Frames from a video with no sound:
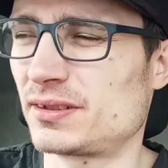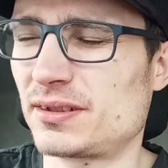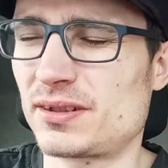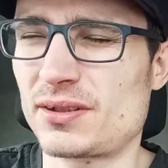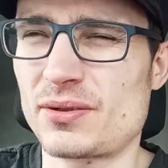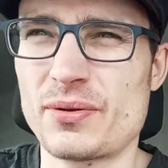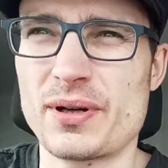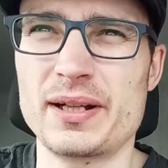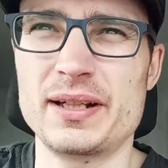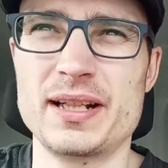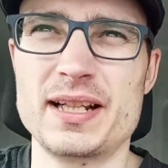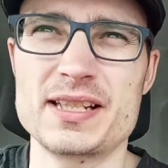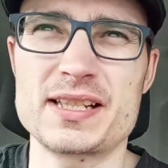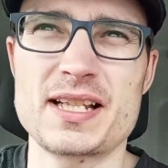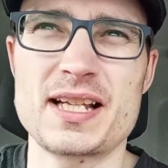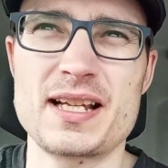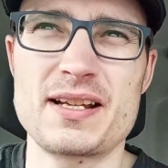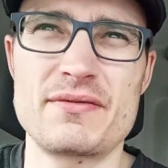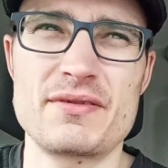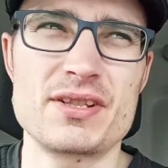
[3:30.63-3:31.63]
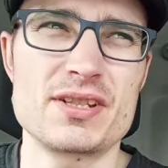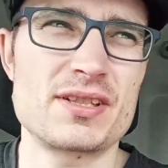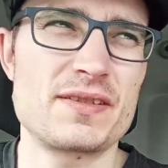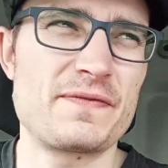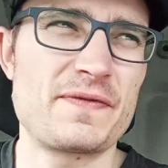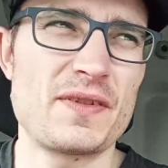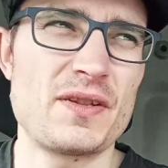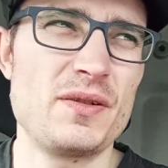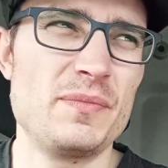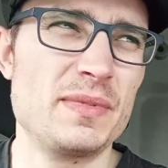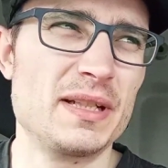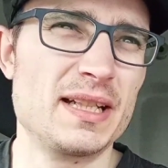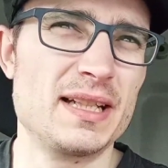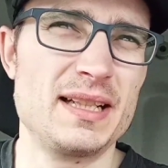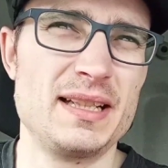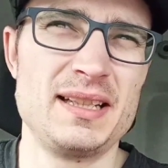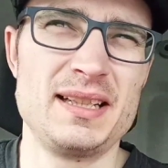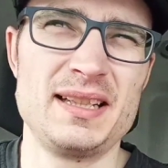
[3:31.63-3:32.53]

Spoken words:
quite nice areas to film and that.